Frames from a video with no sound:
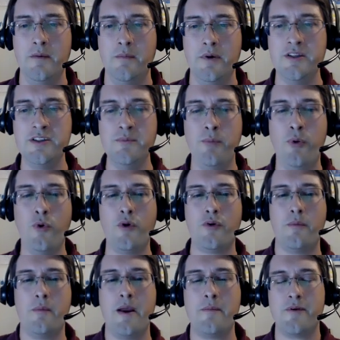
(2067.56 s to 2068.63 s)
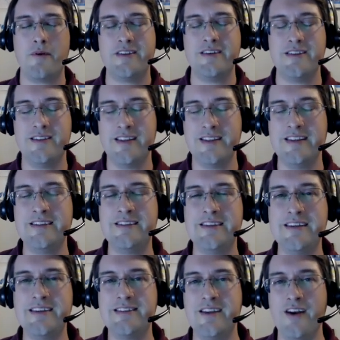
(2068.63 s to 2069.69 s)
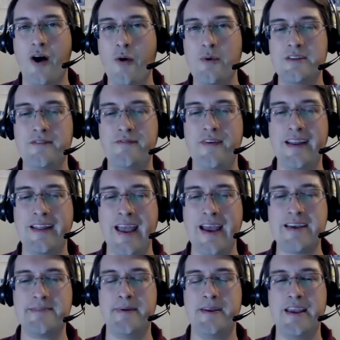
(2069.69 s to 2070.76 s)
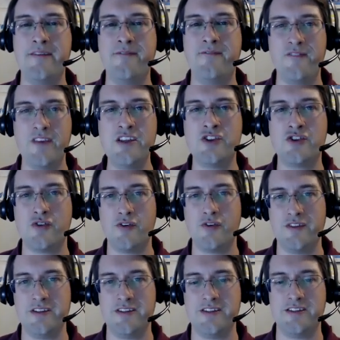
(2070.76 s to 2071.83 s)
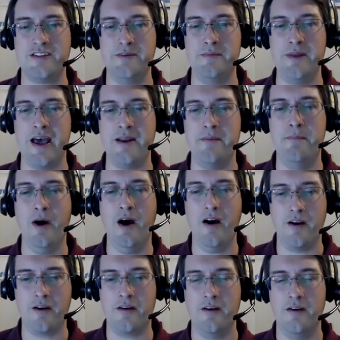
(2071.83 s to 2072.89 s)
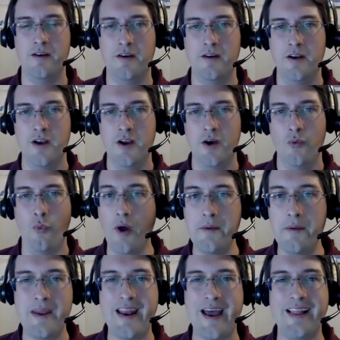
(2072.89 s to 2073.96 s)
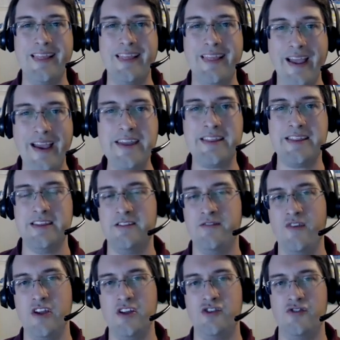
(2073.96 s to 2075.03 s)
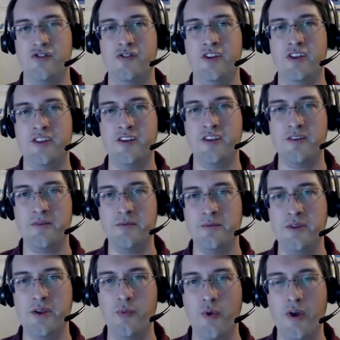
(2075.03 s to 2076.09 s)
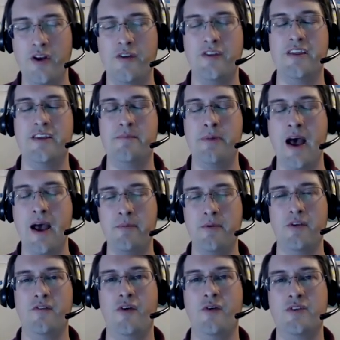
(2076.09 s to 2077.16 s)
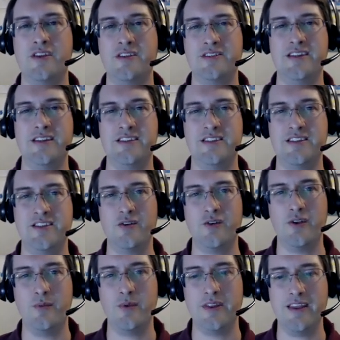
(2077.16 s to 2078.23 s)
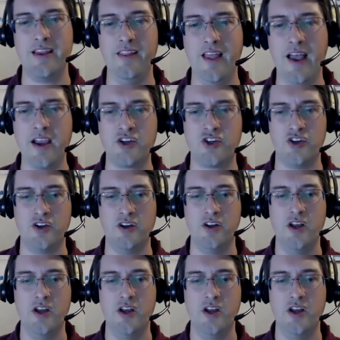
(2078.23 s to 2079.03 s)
But it's important to remember that this is and always, in fact, has been a feature of the system, not a bug. One may not like this feature, that the winner of the popular vote doesn't necessarily win the election.